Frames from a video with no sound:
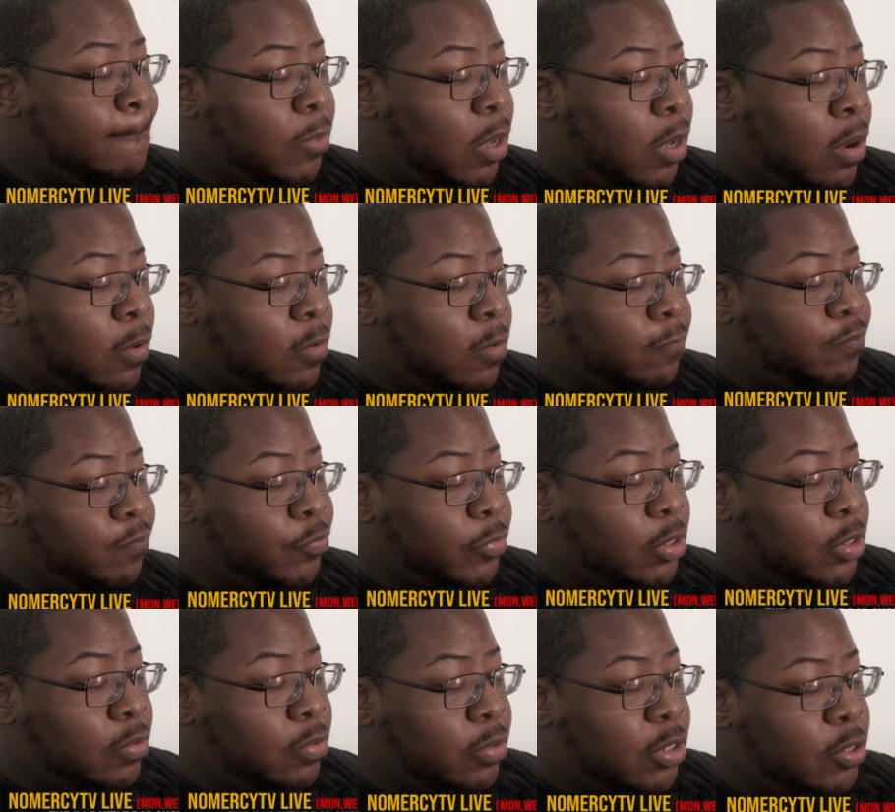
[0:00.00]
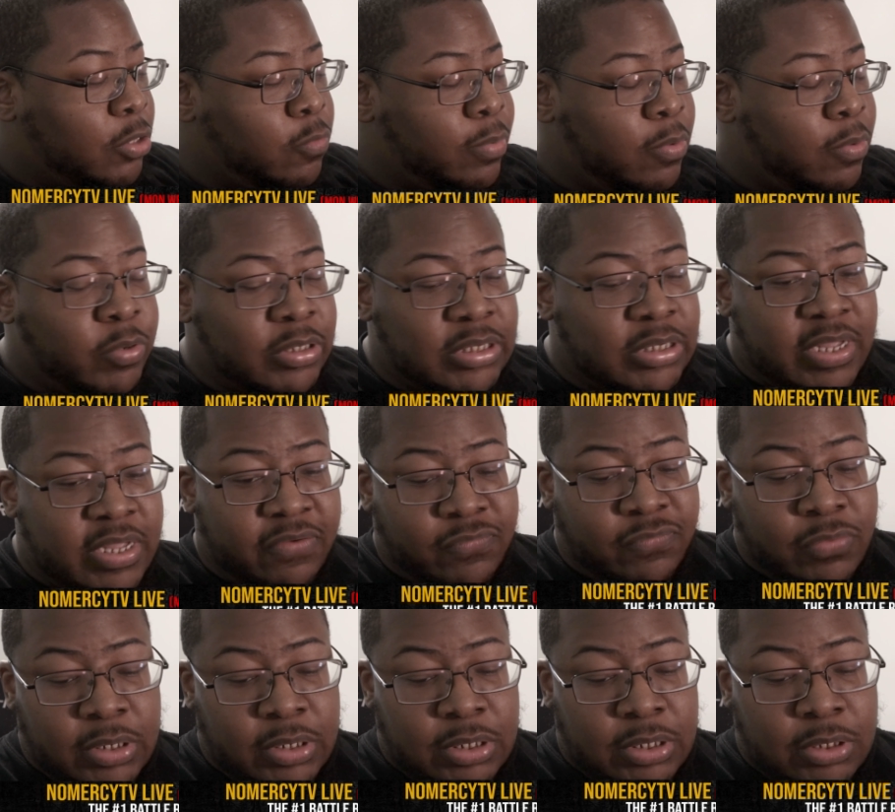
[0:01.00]
Quban was
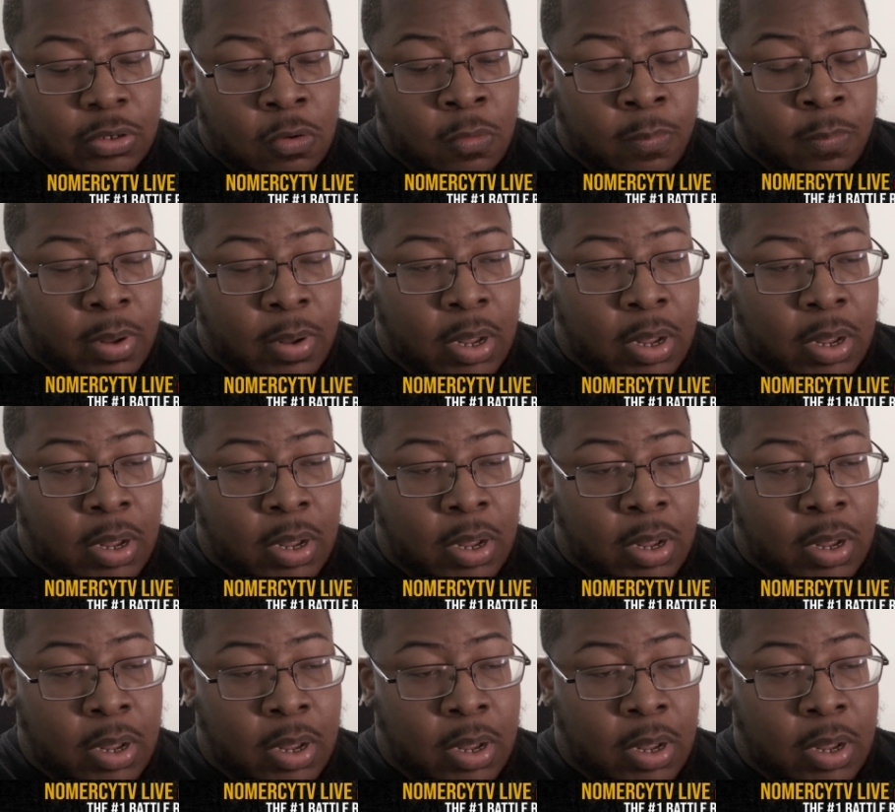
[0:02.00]
definitely dope.